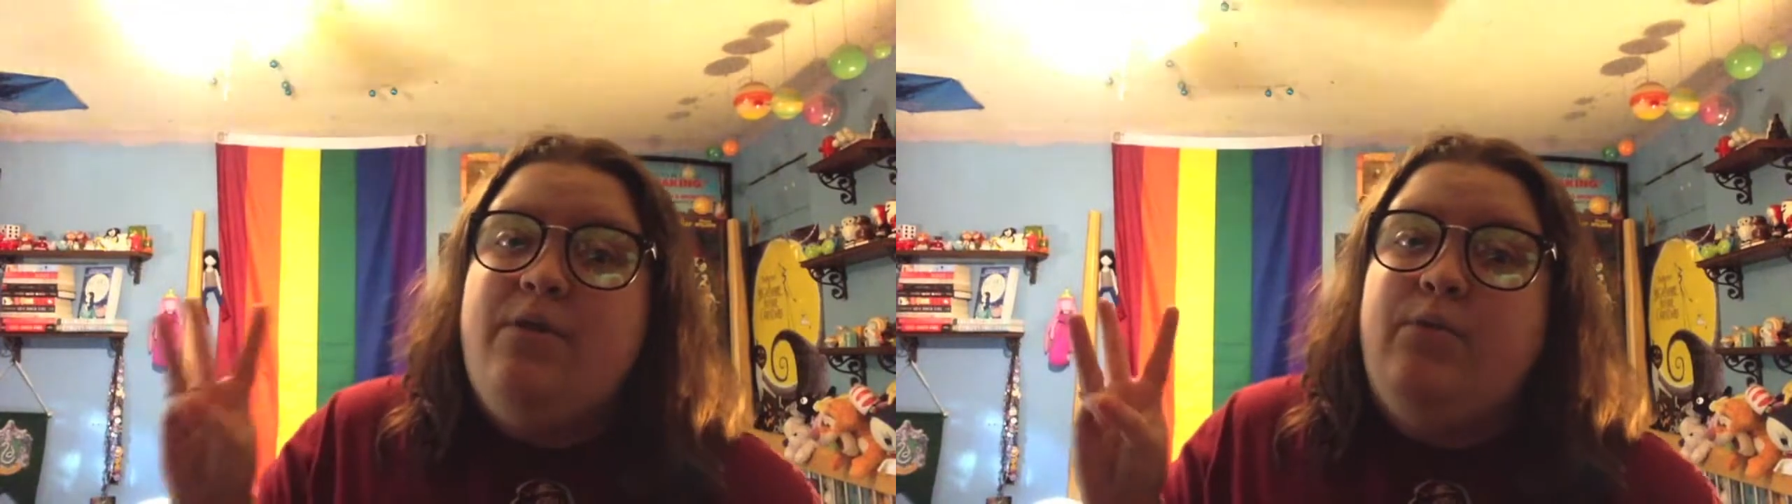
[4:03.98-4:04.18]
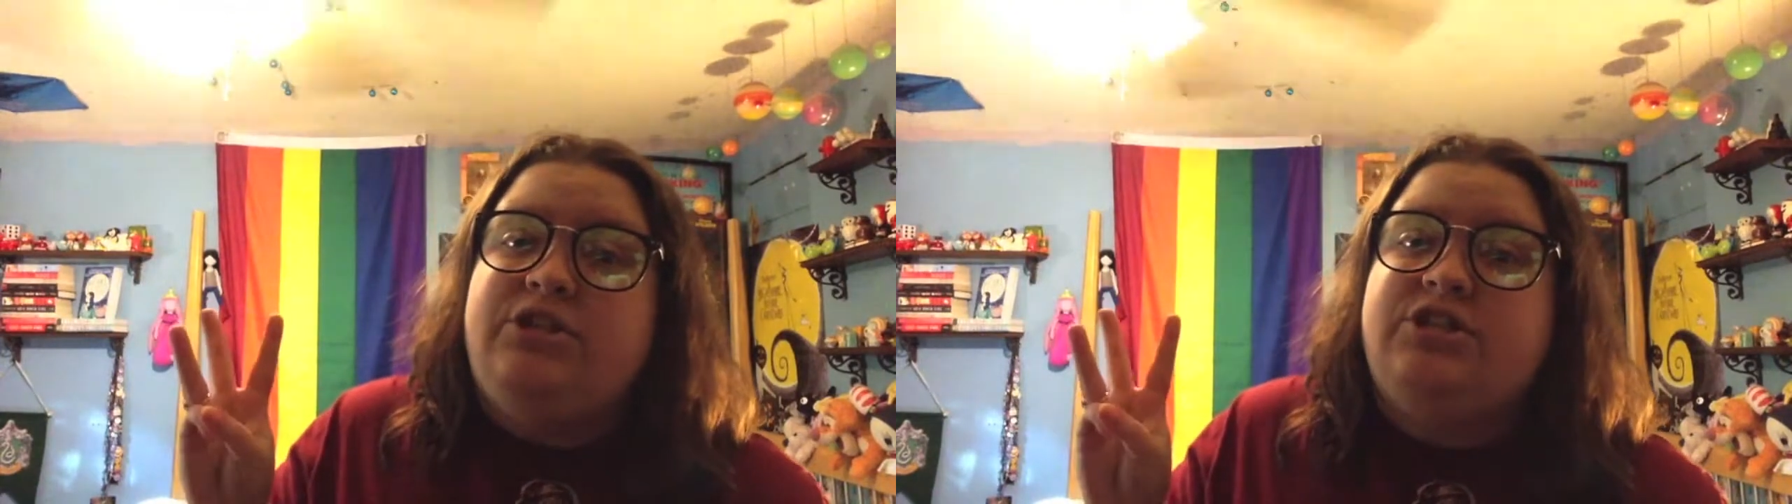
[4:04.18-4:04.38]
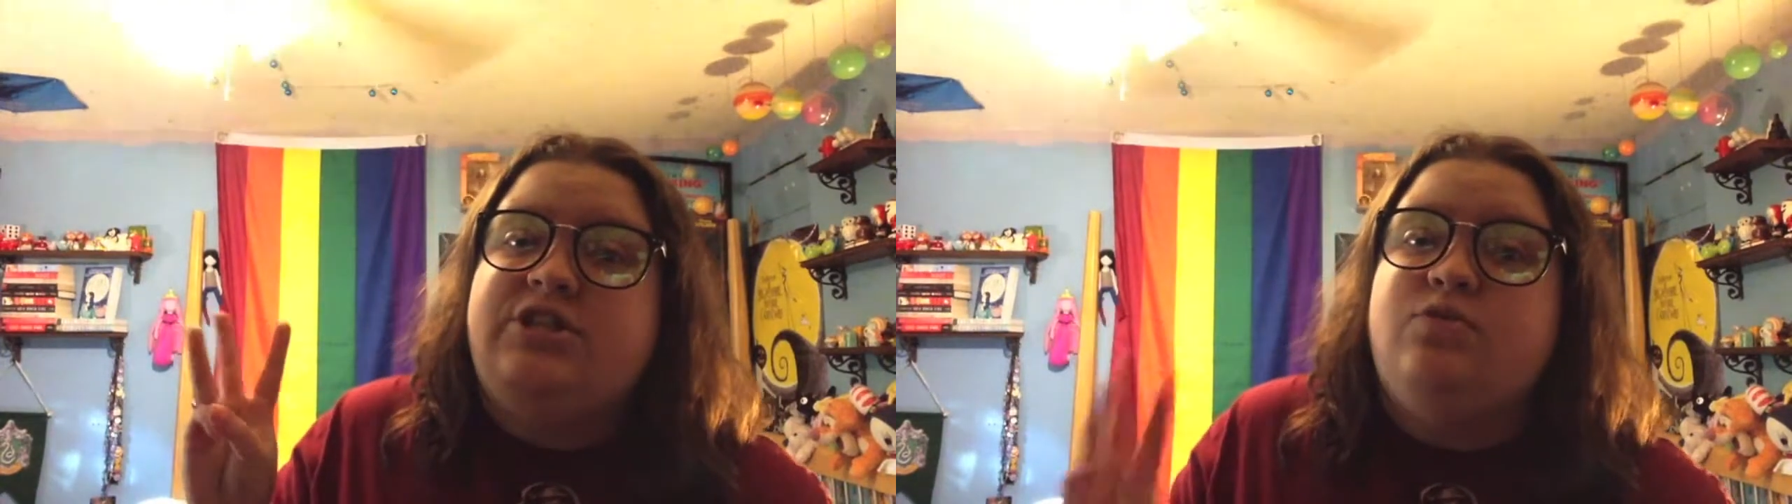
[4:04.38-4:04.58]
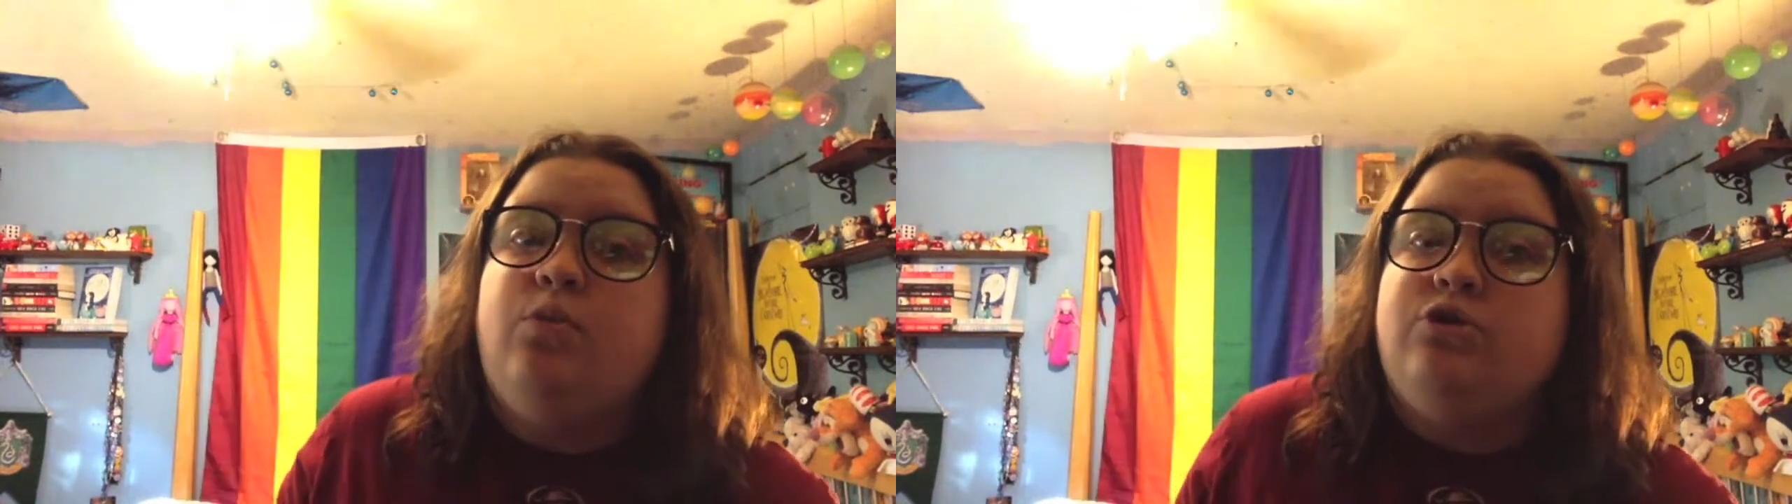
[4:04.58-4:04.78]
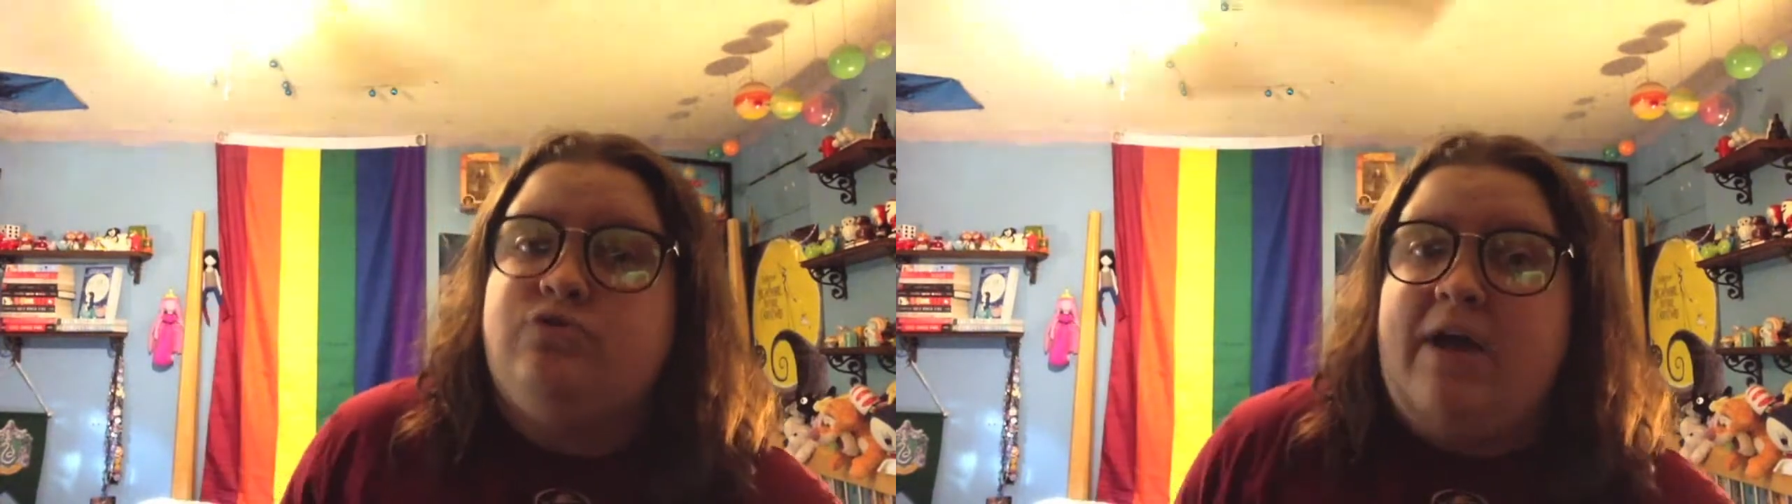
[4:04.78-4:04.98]
witches
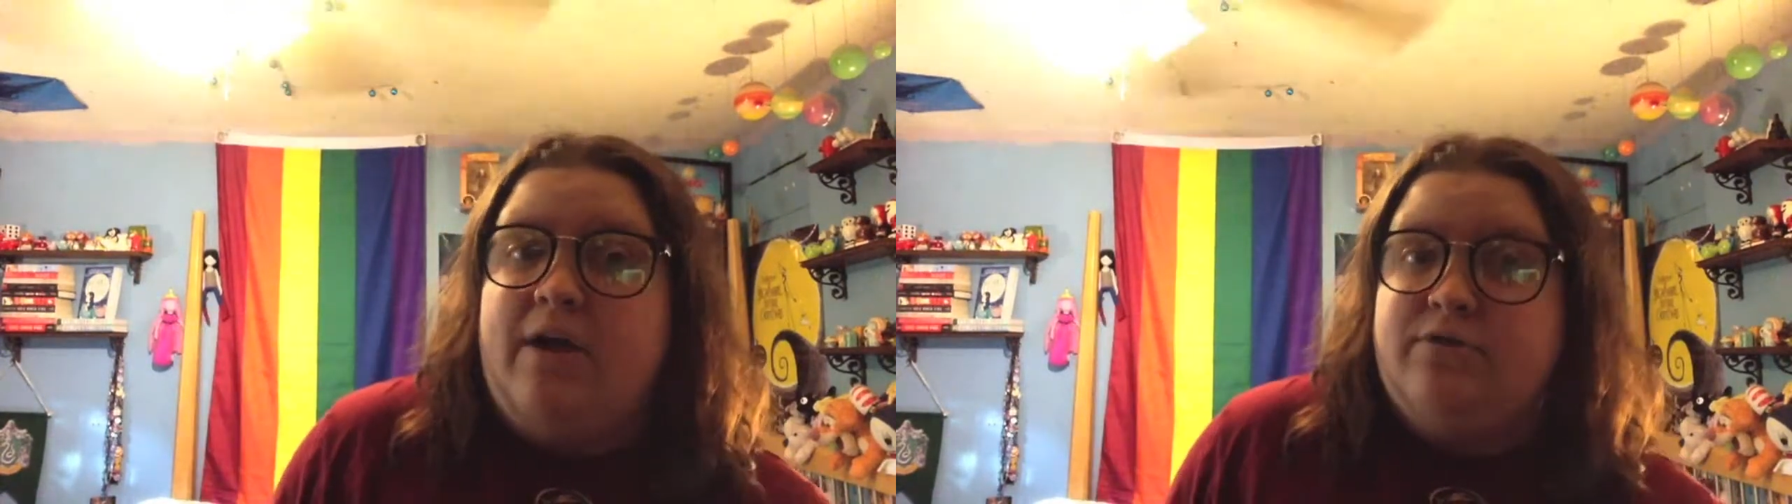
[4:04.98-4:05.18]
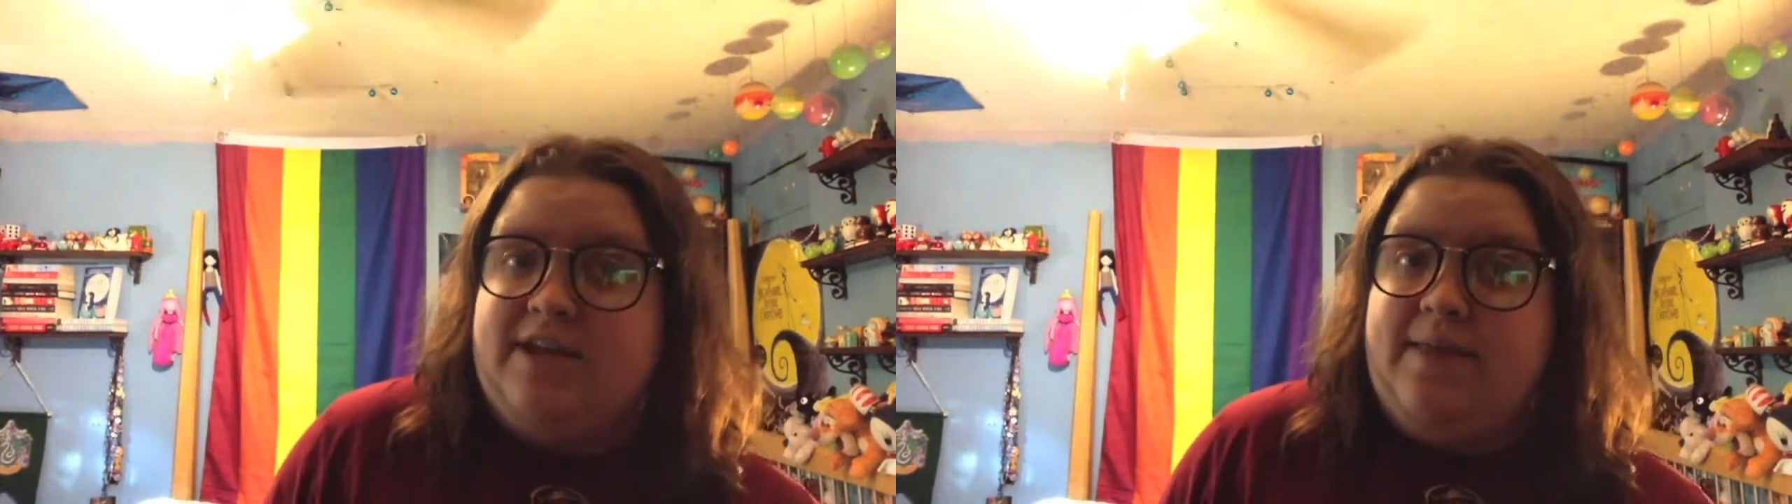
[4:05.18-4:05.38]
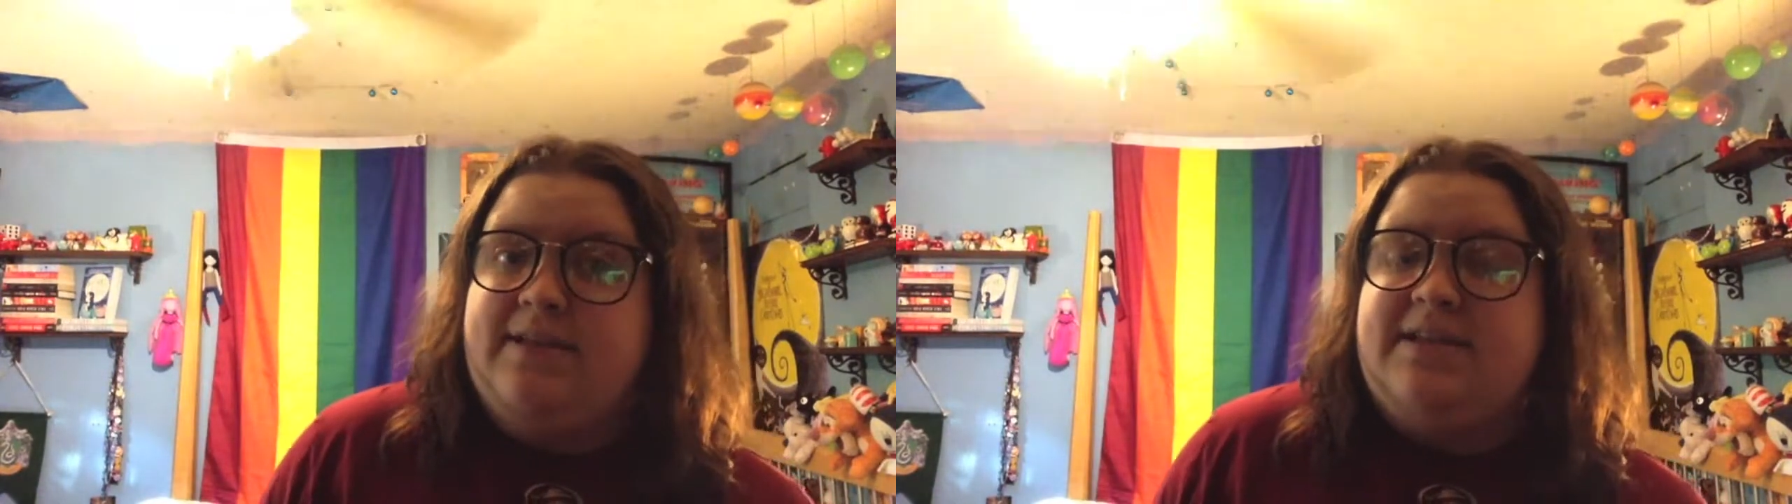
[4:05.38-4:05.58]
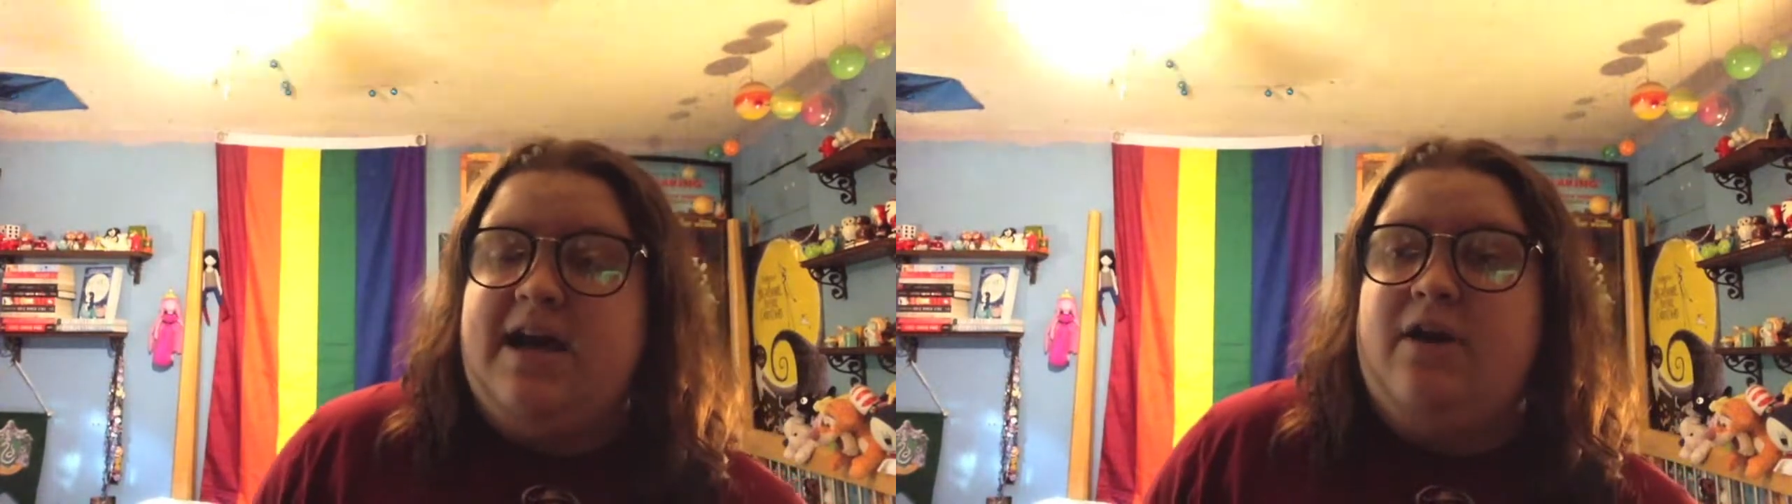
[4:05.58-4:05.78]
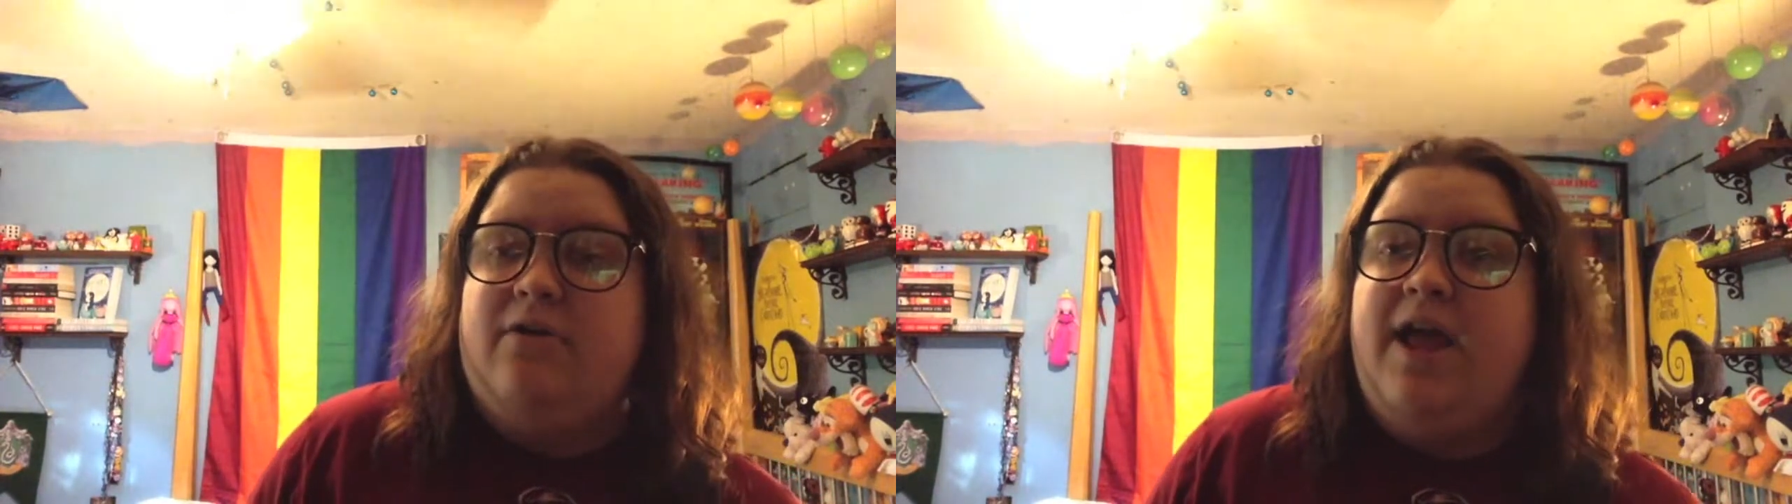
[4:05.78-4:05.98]
were drowned in the
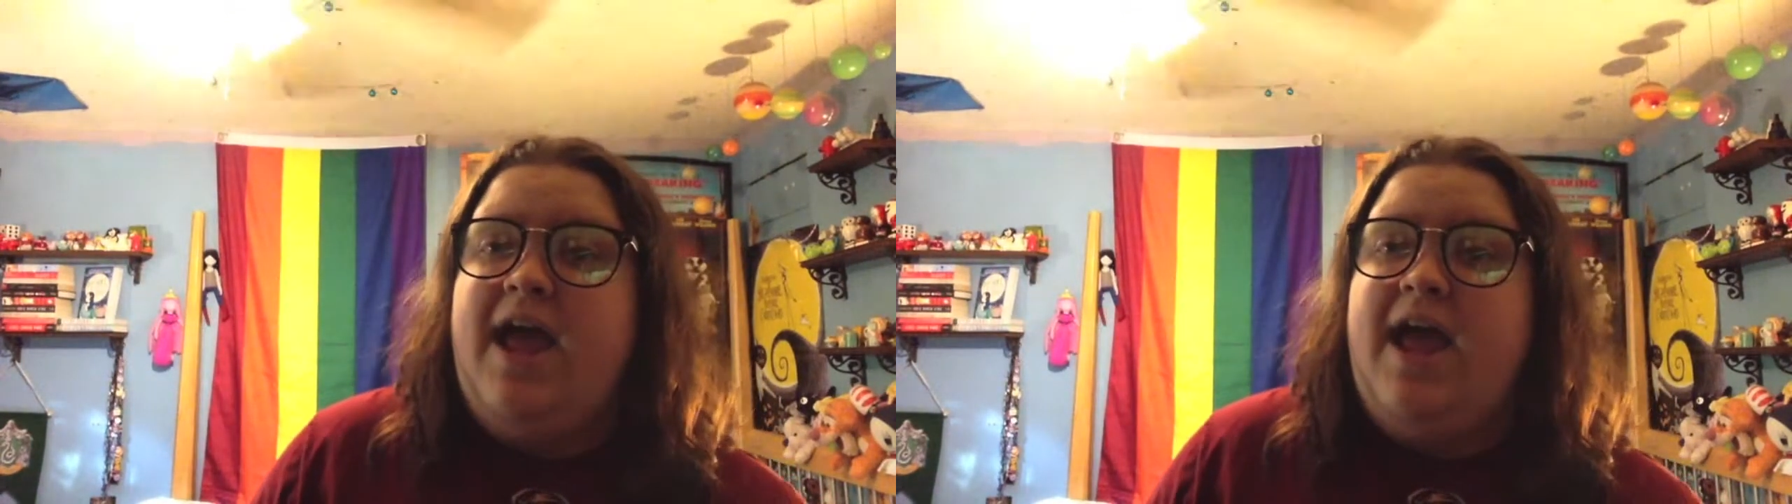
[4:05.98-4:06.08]
town,